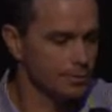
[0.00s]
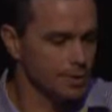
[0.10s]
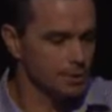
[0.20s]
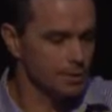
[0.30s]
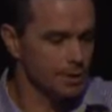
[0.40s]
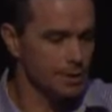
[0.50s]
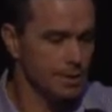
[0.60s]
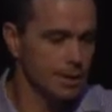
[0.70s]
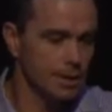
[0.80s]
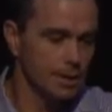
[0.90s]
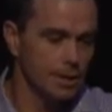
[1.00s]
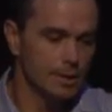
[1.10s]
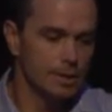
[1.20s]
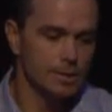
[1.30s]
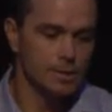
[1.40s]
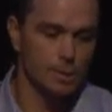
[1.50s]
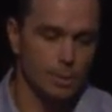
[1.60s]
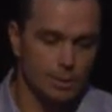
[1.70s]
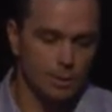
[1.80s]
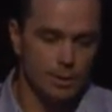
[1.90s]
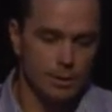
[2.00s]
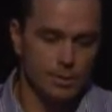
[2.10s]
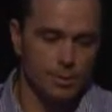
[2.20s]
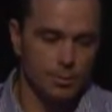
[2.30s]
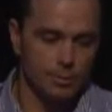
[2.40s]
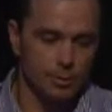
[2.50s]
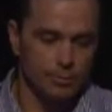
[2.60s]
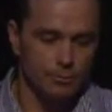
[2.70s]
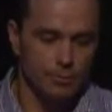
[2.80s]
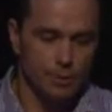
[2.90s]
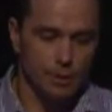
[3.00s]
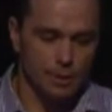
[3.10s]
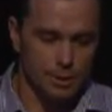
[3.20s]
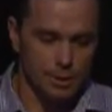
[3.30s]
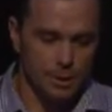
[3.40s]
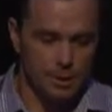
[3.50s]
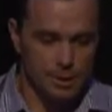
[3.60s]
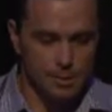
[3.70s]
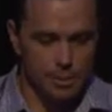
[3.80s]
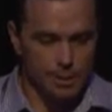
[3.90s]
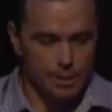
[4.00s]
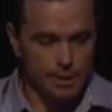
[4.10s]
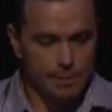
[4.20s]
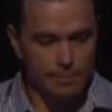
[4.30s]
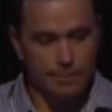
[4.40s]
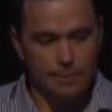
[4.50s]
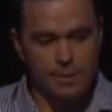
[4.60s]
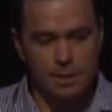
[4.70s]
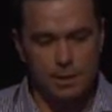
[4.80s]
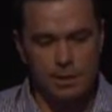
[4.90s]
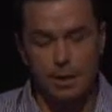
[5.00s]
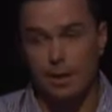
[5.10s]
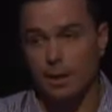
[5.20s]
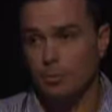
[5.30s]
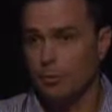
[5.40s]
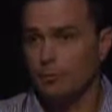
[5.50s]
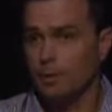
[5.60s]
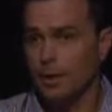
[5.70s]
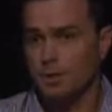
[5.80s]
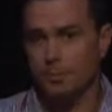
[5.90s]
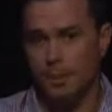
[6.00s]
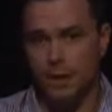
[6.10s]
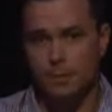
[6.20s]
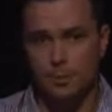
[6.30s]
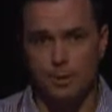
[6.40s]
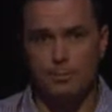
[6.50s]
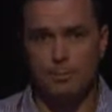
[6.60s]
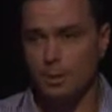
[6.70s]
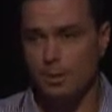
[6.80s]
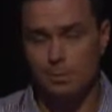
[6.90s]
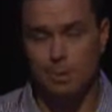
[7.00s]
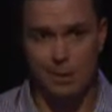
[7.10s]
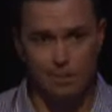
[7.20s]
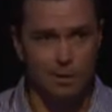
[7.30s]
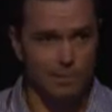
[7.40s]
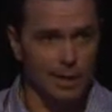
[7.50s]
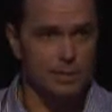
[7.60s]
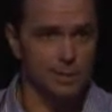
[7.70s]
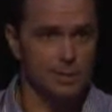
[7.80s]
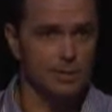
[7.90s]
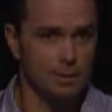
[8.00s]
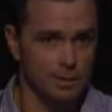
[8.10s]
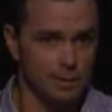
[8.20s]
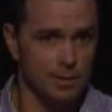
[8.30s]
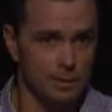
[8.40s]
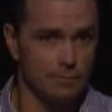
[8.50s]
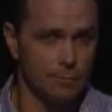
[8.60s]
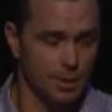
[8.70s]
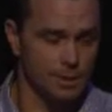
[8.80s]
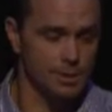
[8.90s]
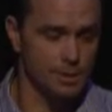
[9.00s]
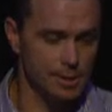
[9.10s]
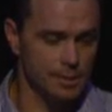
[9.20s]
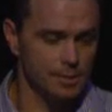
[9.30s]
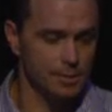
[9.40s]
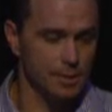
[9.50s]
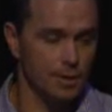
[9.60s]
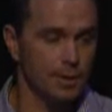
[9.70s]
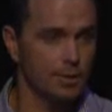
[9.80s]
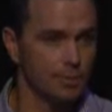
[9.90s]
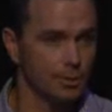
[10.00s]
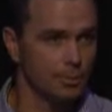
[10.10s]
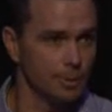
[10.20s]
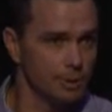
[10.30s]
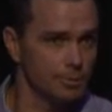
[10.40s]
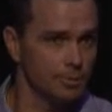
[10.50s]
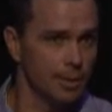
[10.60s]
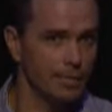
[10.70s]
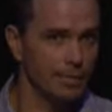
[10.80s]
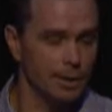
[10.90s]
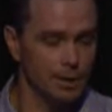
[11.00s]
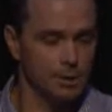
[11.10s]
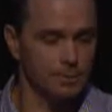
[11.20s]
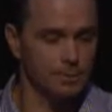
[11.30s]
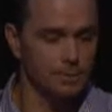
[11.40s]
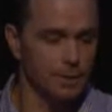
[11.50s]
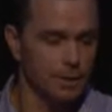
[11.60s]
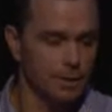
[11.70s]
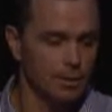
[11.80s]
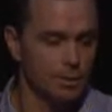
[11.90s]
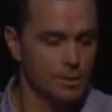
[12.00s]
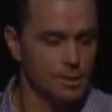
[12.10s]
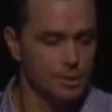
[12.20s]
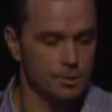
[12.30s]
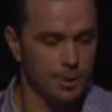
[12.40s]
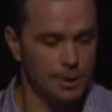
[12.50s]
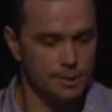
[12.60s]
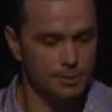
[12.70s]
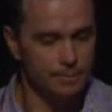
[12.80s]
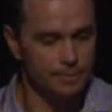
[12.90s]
district. So we were trying to improve clinician accessibility, facilitate improved patient management by simply giving them access to the clinical information system so they could build a picture about the patient or the situation,